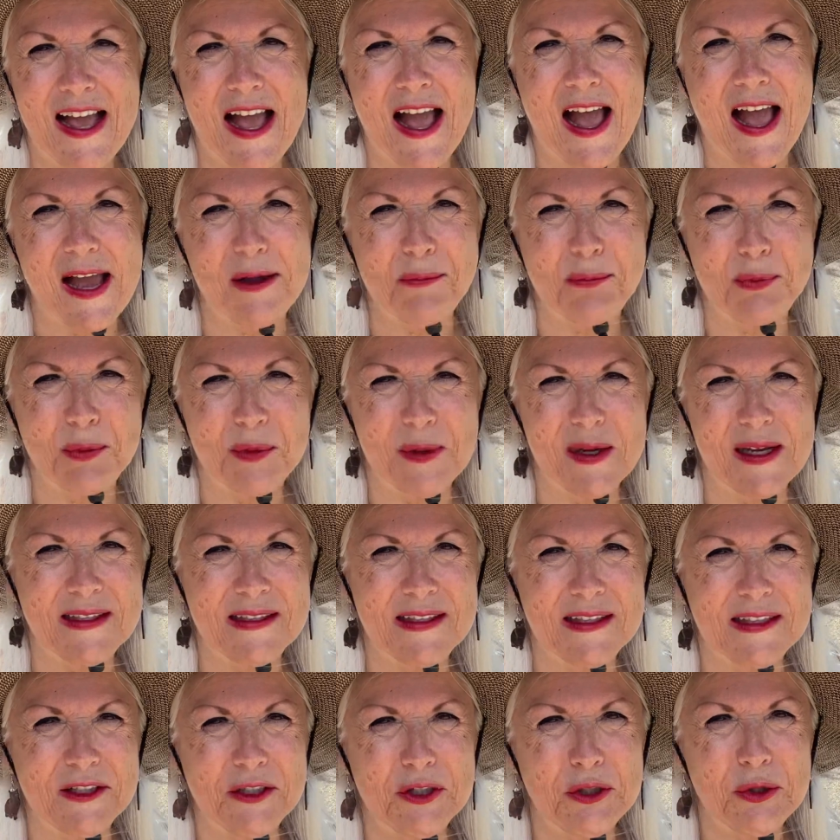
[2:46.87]
I pray
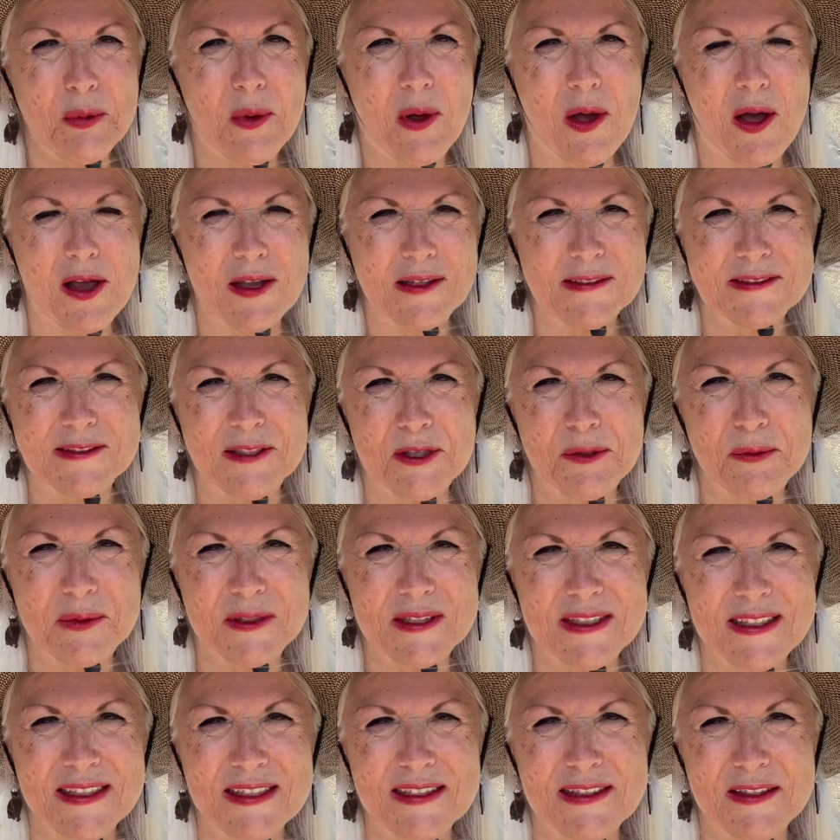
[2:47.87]
that you also
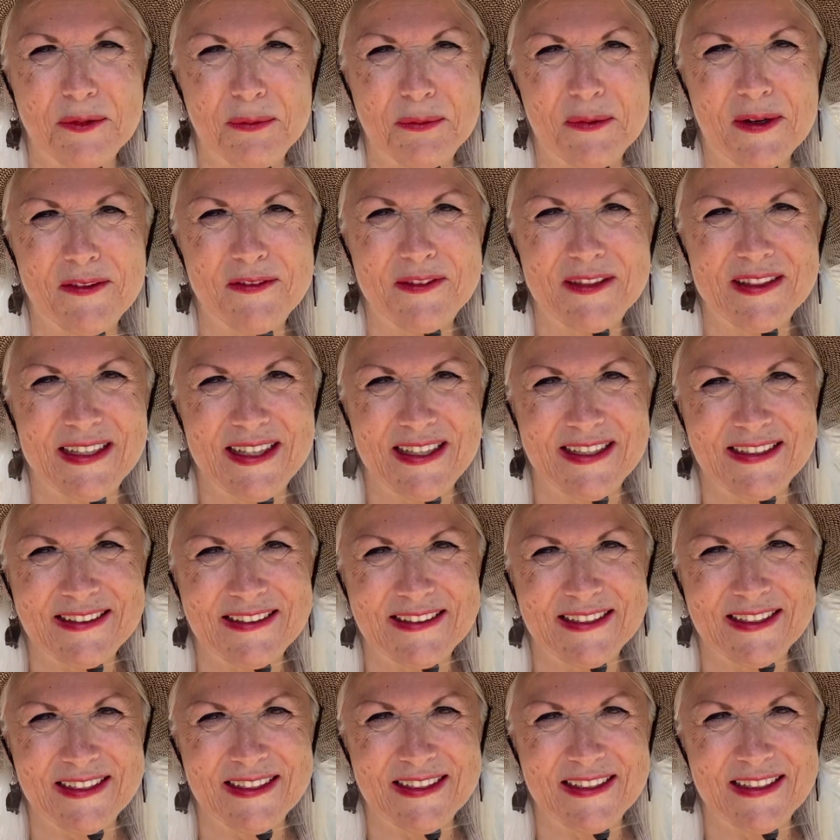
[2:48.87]
get the
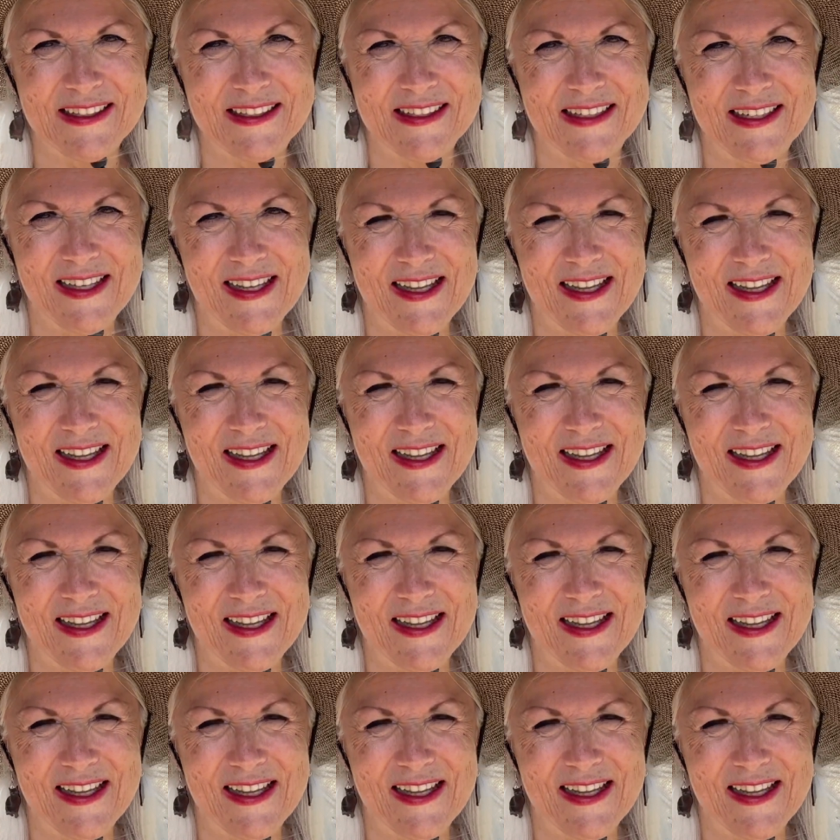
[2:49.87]
revelation